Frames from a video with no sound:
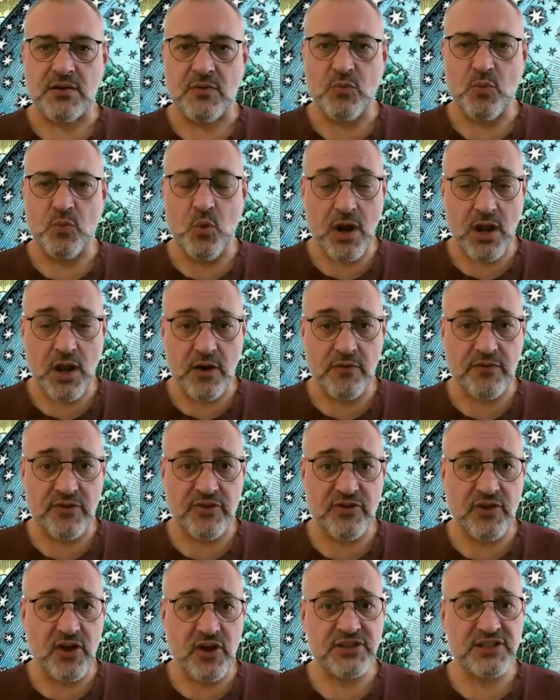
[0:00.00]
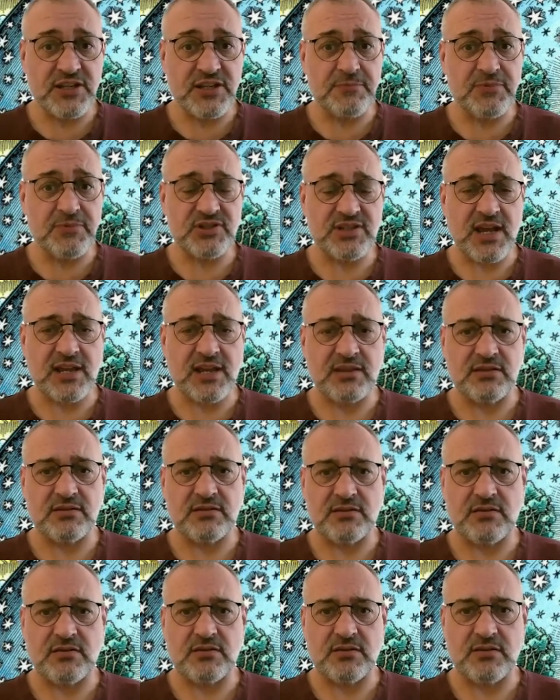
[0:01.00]
Well over 30%
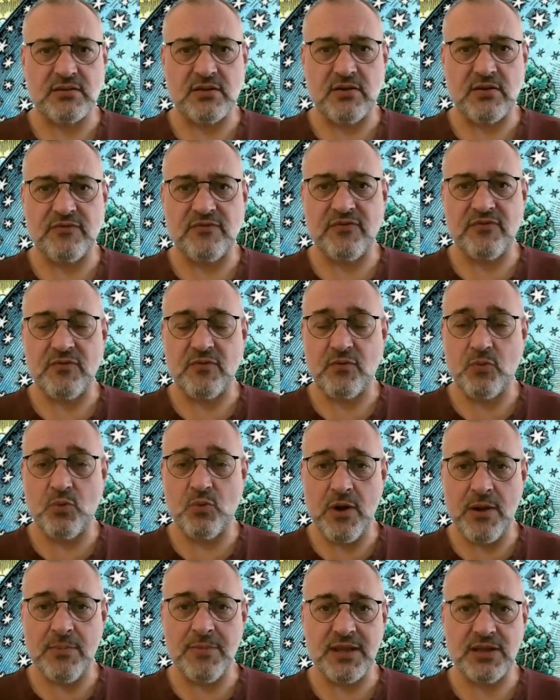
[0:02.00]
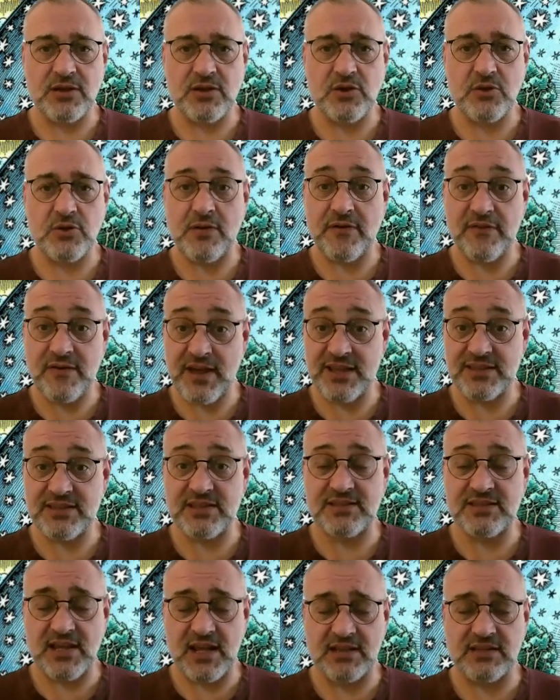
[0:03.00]
of women who have had
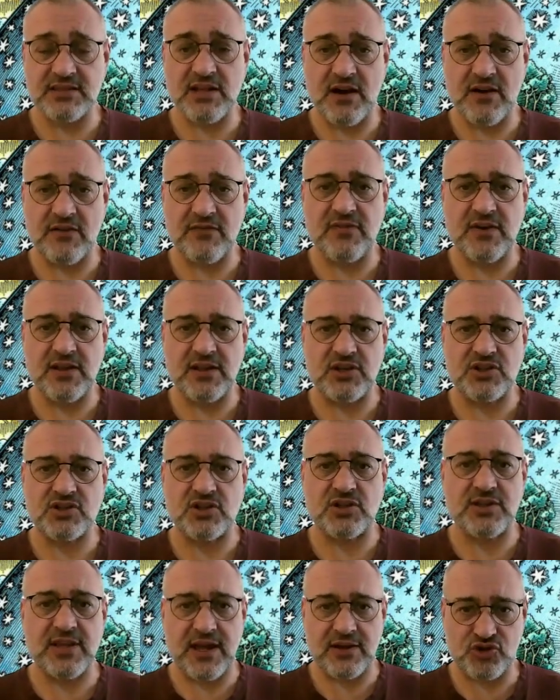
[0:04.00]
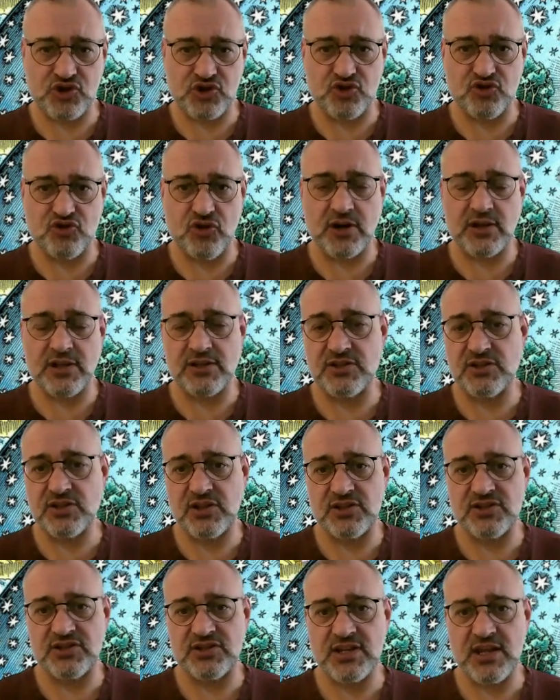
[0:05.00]
the 10 dart finish are now struggling to
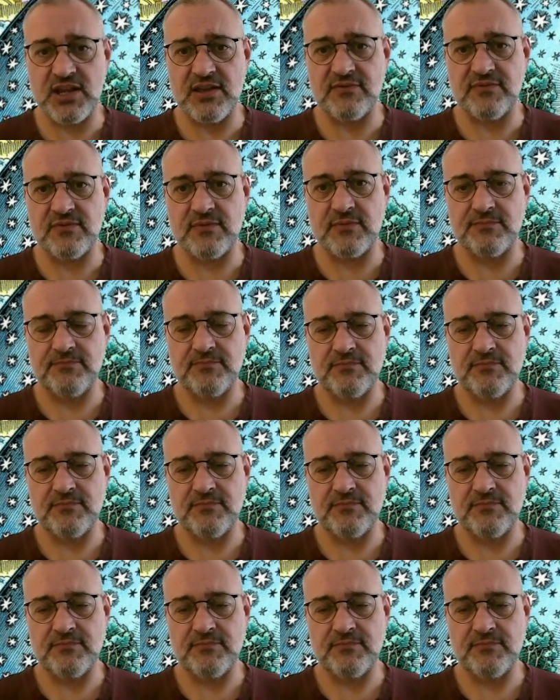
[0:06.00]
conceive.